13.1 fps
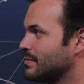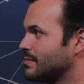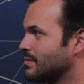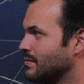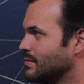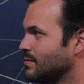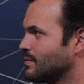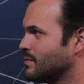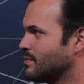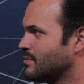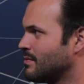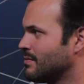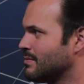
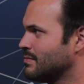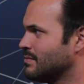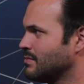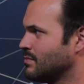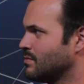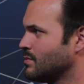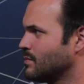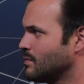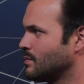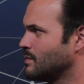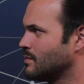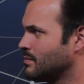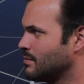
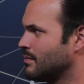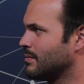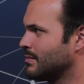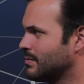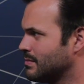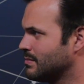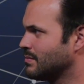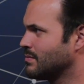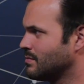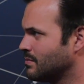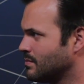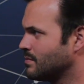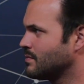
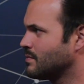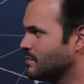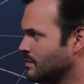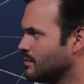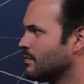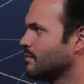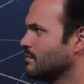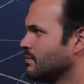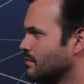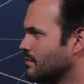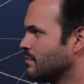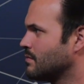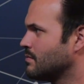
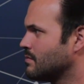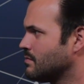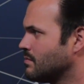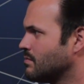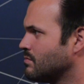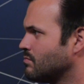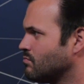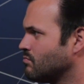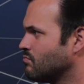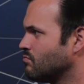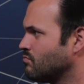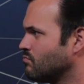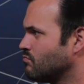
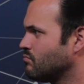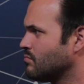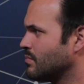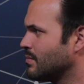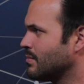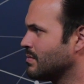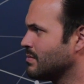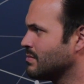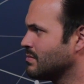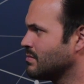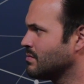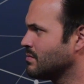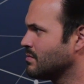
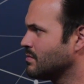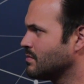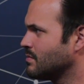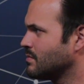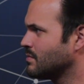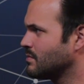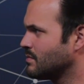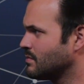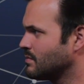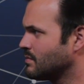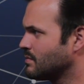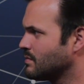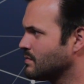
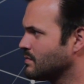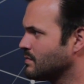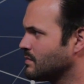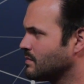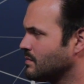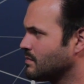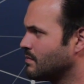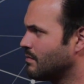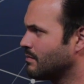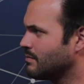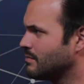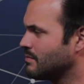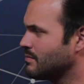
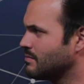(not speaking)